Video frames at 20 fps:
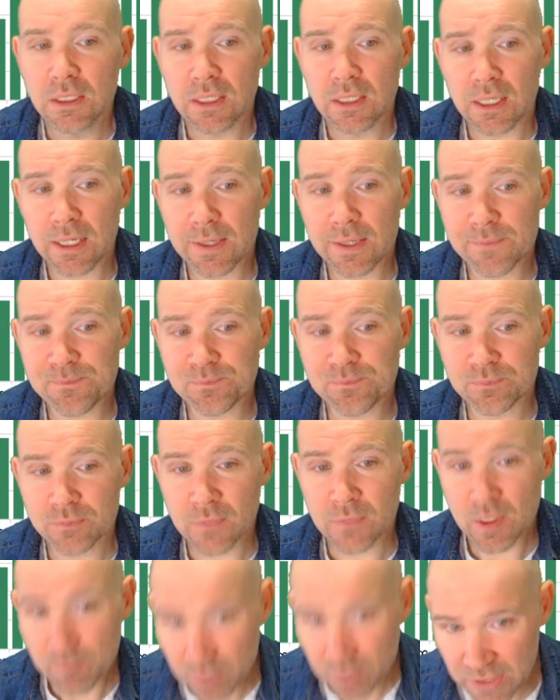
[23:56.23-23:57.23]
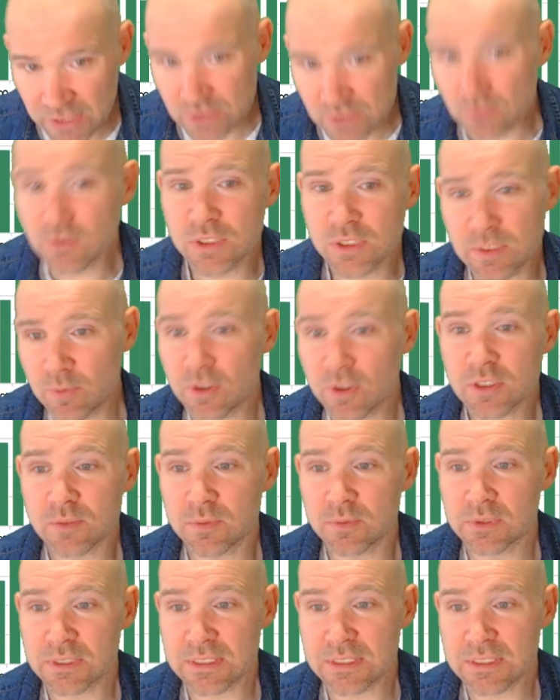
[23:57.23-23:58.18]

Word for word: Um, but it's also possible to